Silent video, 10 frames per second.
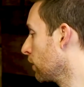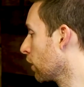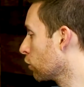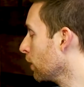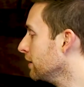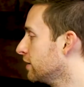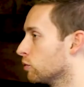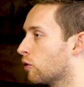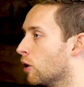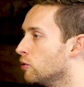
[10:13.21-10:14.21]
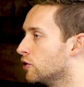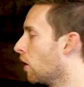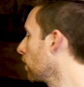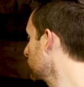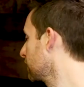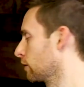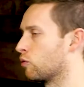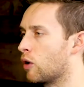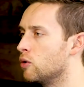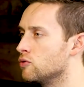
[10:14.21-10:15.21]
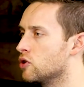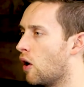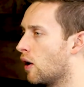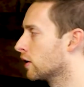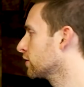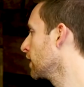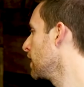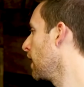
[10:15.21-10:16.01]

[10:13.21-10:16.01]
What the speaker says: a crazy road dogs. It's like road dogs